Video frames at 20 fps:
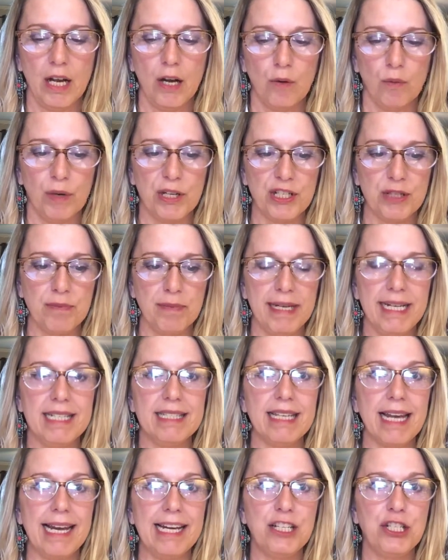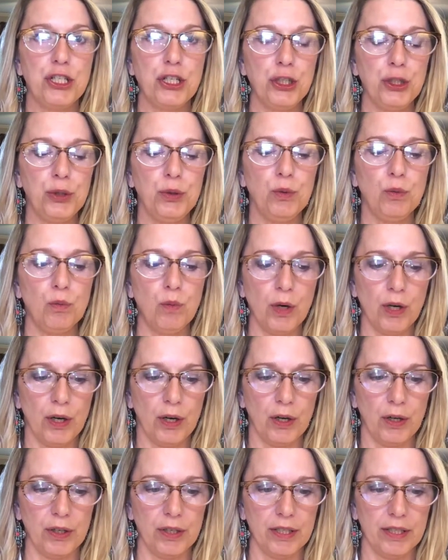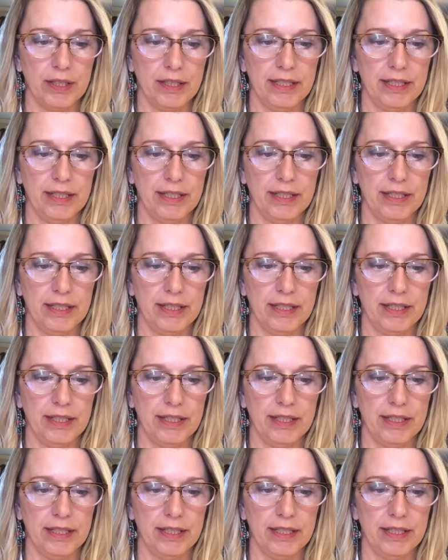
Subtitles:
which means a 2-word